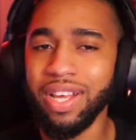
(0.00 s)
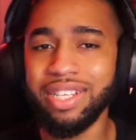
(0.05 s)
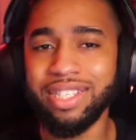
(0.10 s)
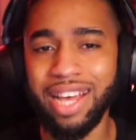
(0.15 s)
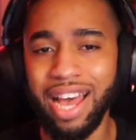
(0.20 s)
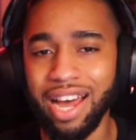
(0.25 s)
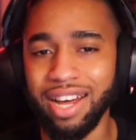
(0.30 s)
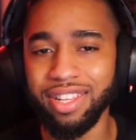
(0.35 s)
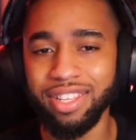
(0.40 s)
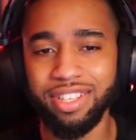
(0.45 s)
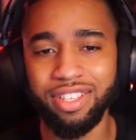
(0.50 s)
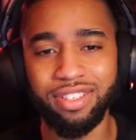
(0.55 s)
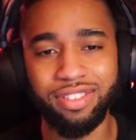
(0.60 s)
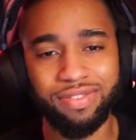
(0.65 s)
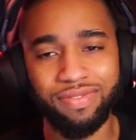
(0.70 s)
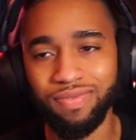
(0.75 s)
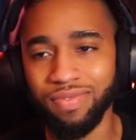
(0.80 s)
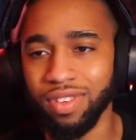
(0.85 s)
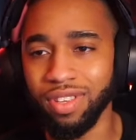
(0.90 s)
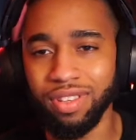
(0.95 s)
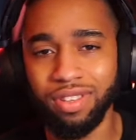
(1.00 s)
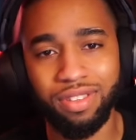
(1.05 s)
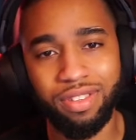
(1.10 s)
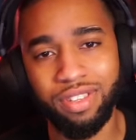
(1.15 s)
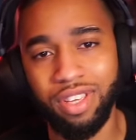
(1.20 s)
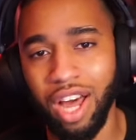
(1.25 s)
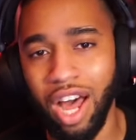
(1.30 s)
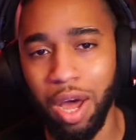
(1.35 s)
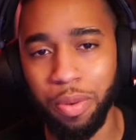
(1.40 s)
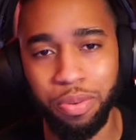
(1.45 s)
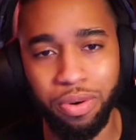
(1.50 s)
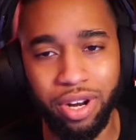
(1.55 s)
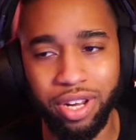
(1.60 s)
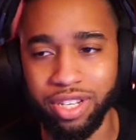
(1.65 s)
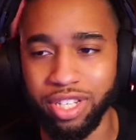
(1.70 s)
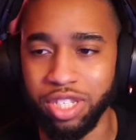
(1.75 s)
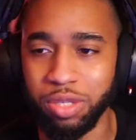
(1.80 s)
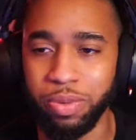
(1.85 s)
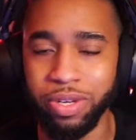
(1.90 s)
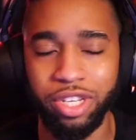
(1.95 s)
Salu, copyright
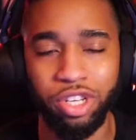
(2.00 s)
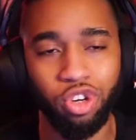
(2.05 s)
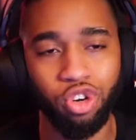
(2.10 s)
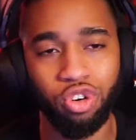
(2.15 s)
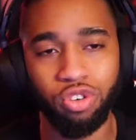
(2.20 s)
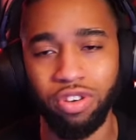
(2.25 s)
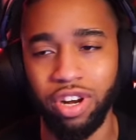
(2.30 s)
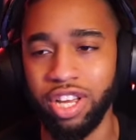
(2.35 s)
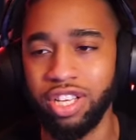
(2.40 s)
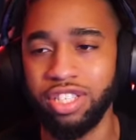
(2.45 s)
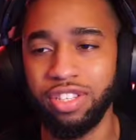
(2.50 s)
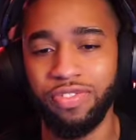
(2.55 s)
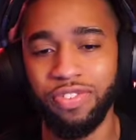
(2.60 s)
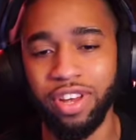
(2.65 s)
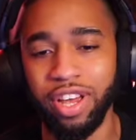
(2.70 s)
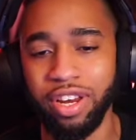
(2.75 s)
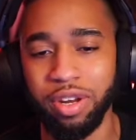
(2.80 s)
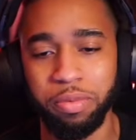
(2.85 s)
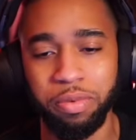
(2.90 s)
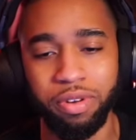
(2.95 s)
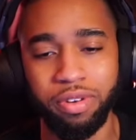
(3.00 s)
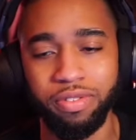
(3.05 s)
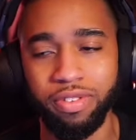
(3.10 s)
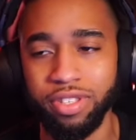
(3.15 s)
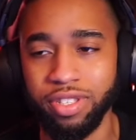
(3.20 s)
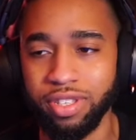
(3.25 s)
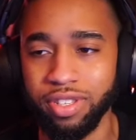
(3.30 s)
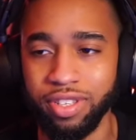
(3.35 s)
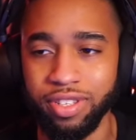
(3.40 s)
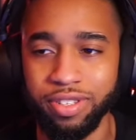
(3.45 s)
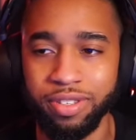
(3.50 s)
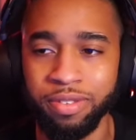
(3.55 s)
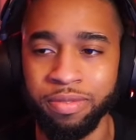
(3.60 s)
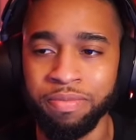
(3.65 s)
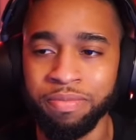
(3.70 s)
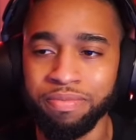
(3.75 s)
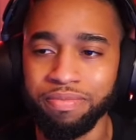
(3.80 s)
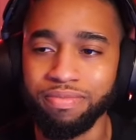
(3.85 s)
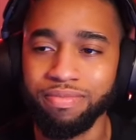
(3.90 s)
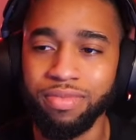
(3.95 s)
has just been crazy for anime recently.
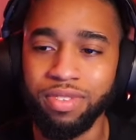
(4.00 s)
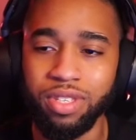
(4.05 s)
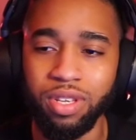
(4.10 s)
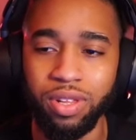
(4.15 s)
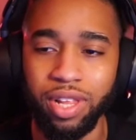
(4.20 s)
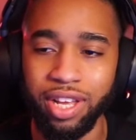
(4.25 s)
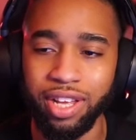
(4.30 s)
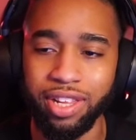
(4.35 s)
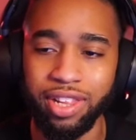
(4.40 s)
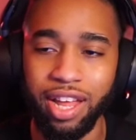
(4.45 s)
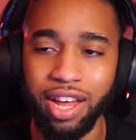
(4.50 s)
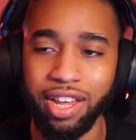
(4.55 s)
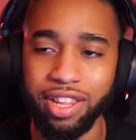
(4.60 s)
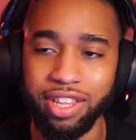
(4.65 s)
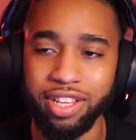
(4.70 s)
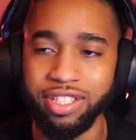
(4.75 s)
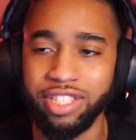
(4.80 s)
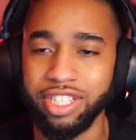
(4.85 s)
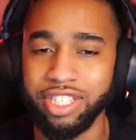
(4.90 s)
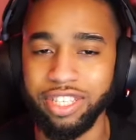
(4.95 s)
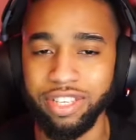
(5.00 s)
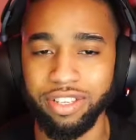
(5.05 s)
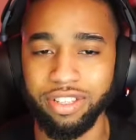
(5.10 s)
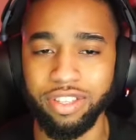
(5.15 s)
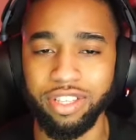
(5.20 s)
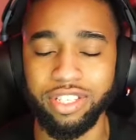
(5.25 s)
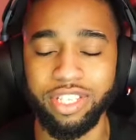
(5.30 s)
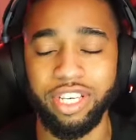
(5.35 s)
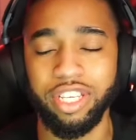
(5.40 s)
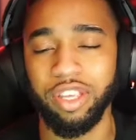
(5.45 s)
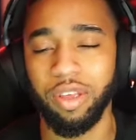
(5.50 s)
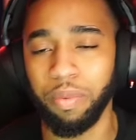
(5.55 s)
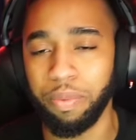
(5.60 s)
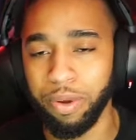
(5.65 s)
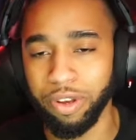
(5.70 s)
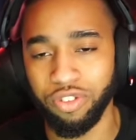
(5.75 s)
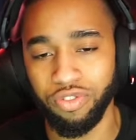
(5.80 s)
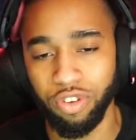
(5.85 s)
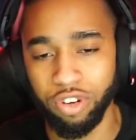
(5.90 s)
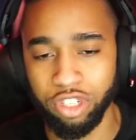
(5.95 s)
So, like, a lot of the 60, the 60
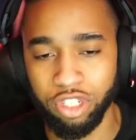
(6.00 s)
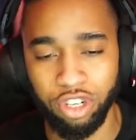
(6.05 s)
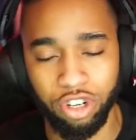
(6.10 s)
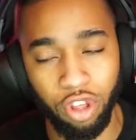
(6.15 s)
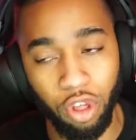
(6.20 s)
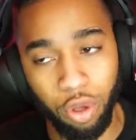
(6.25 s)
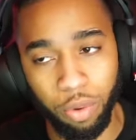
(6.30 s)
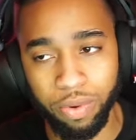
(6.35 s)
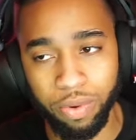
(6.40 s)
FPS versions are the only